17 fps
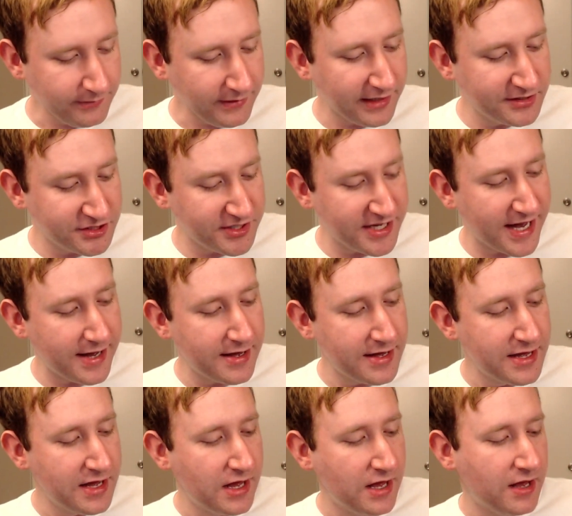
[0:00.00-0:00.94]
So yeah,
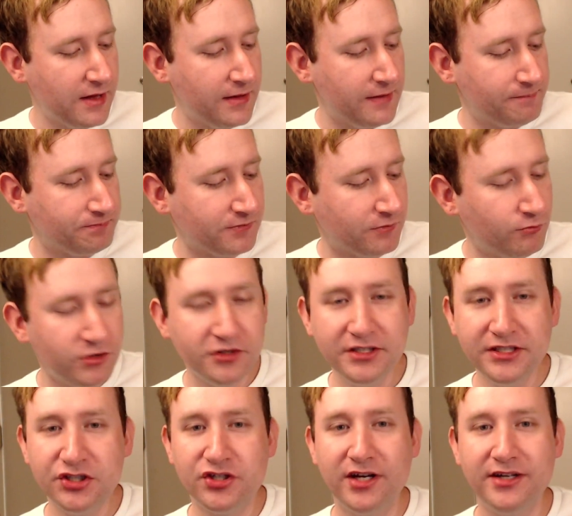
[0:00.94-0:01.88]

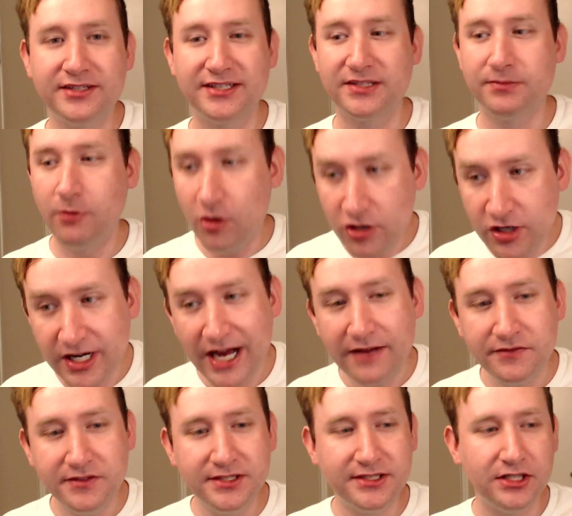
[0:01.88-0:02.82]
Wilderness Trail is a small
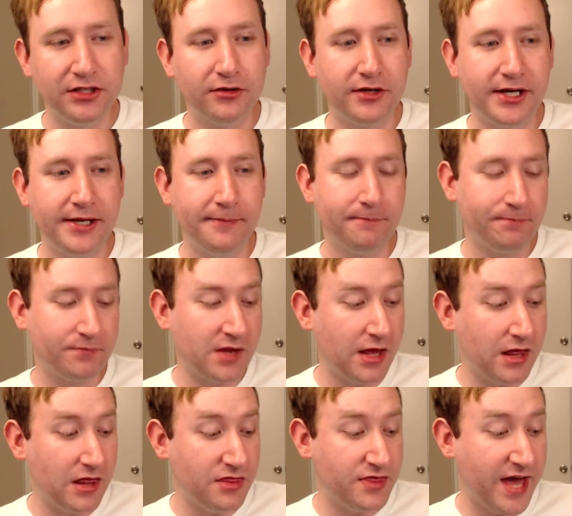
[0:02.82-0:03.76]
craft distillery.
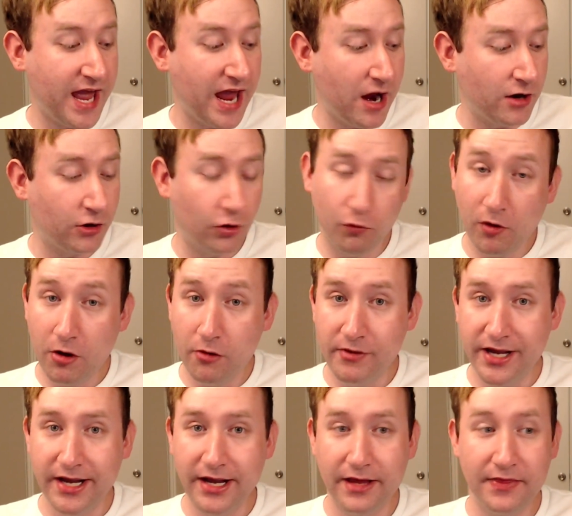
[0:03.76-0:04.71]
They are
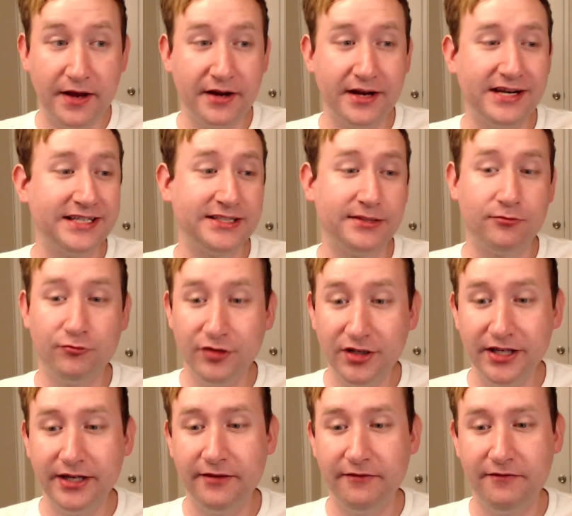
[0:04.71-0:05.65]
growing. They're getting some
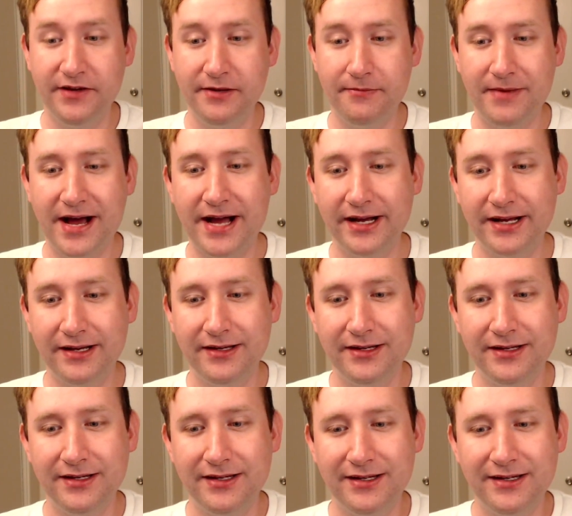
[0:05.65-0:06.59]
really good feedback.
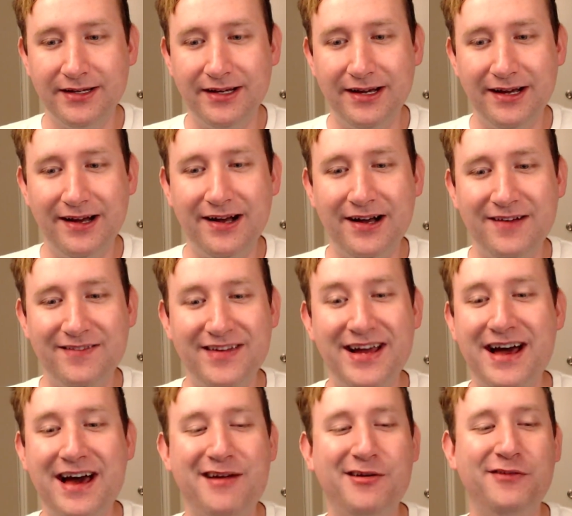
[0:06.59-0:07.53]
I
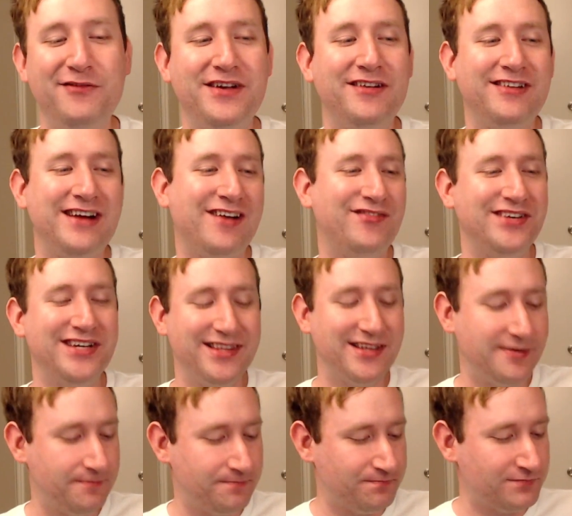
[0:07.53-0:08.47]
don't know if it ever happened
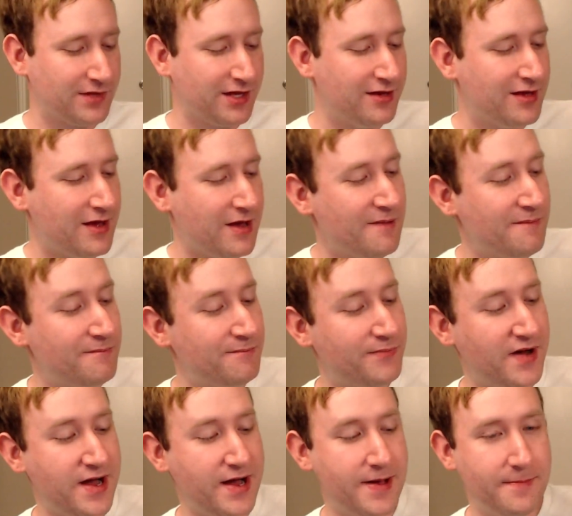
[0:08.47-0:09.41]
either.
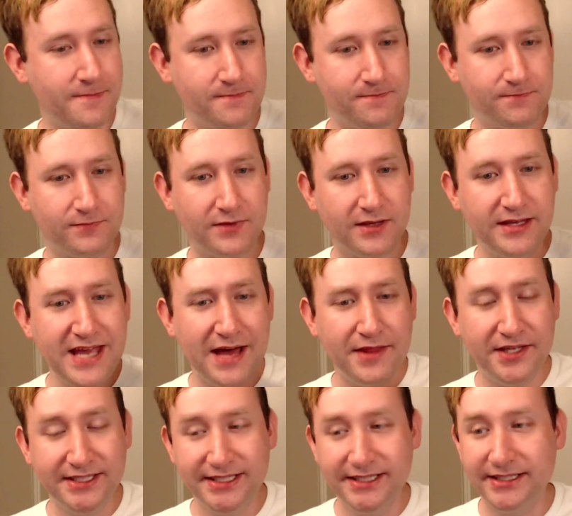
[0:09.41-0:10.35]
But yeah,
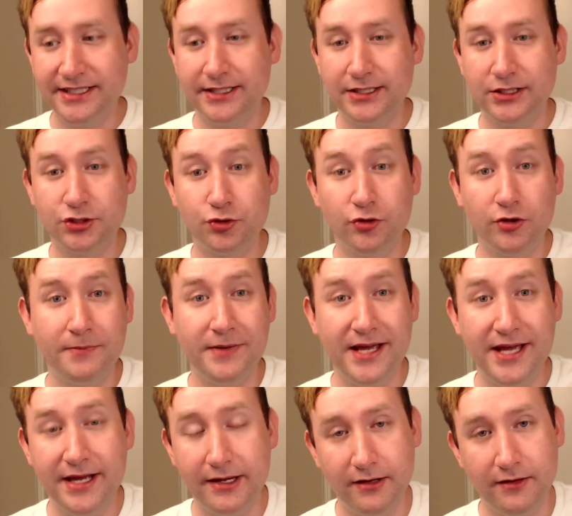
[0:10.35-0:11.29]
this is a store
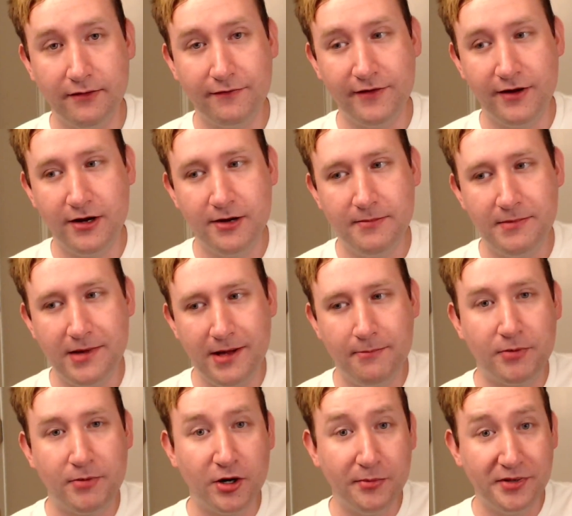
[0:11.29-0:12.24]
pick from
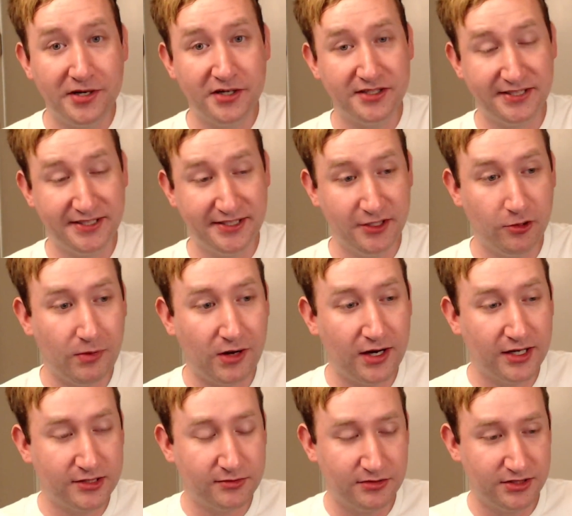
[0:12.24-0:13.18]
Bourboner Seal
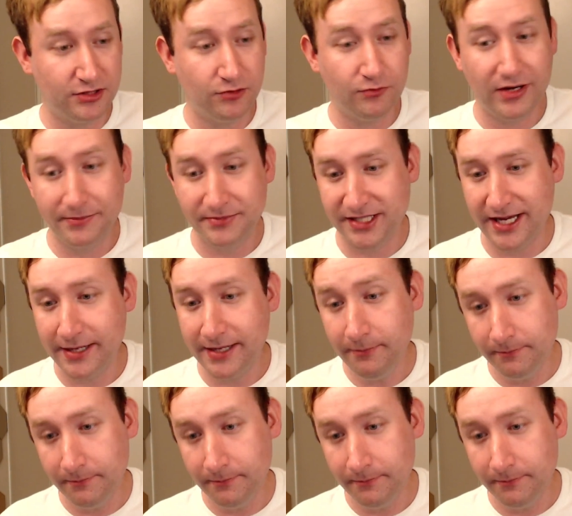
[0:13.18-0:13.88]
Box, which is a website.